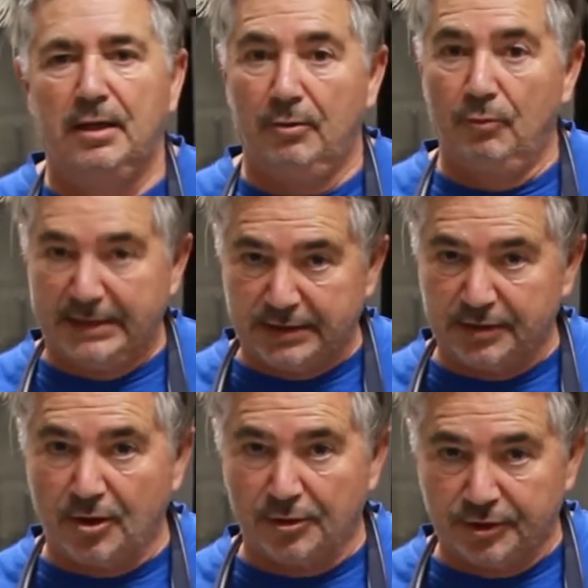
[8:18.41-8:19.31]
which has
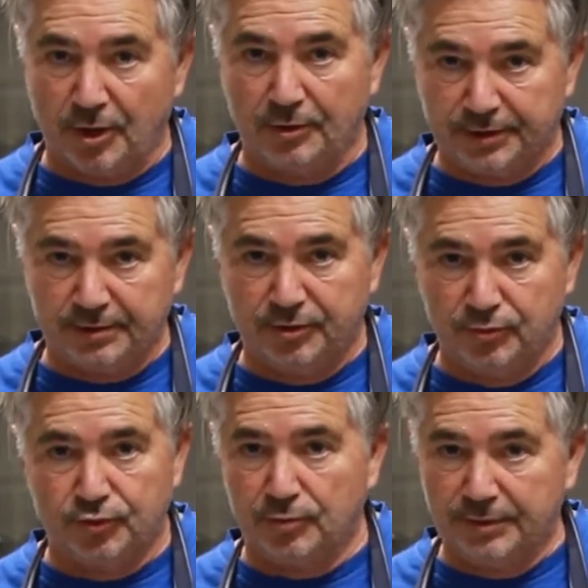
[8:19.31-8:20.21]
got salt as
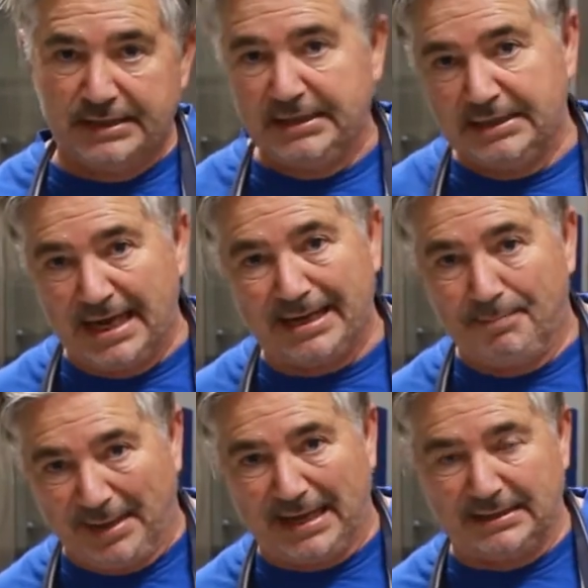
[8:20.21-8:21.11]
usual. This is like a
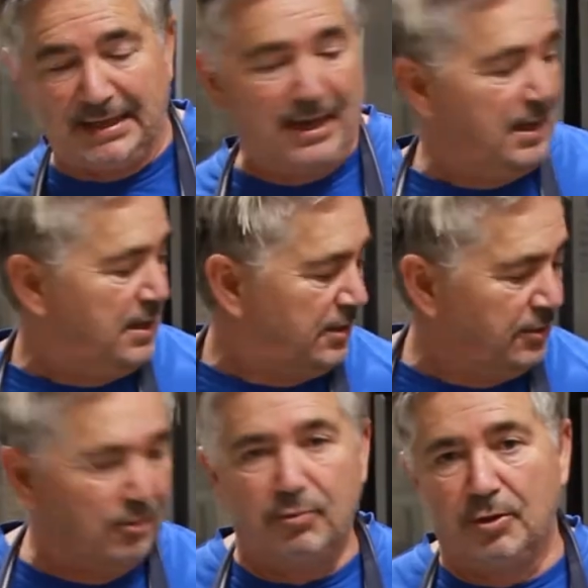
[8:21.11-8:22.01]
pasta.
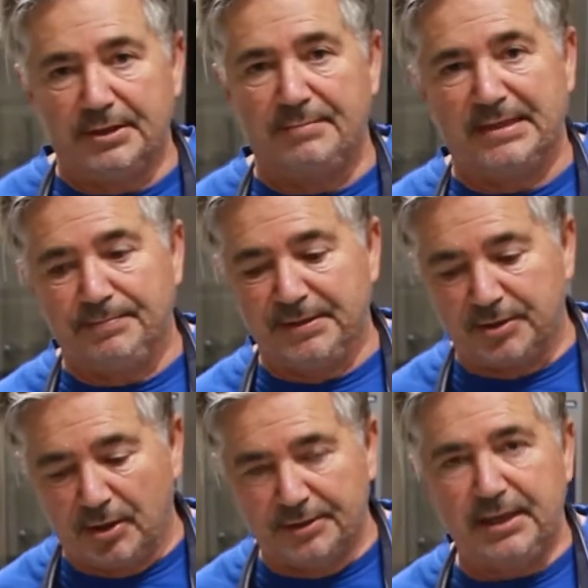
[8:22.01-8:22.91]
Your water must be
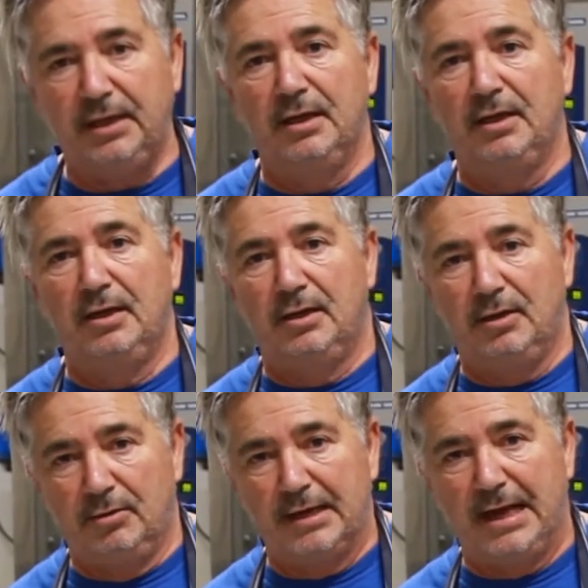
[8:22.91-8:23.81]
salty
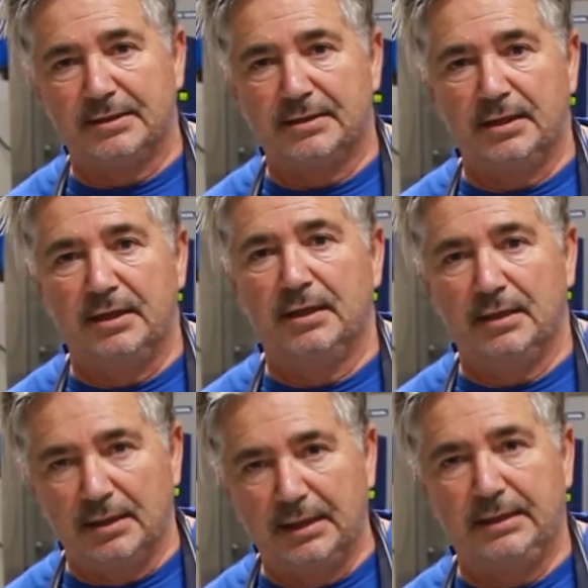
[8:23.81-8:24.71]
or else
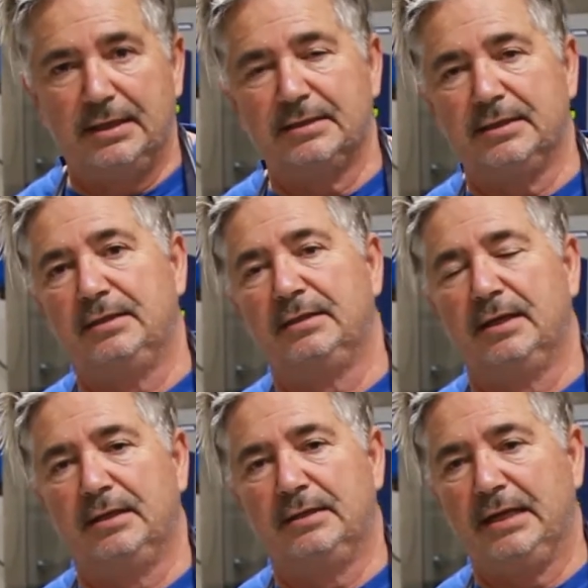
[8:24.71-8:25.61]
it doesn't
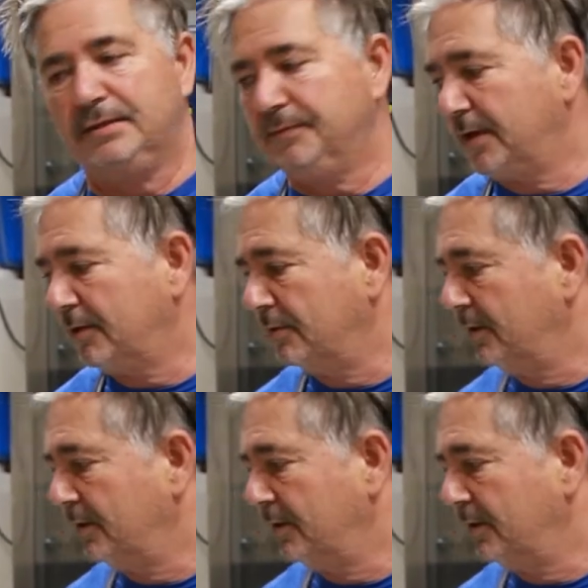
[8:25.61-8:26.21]
taste very good.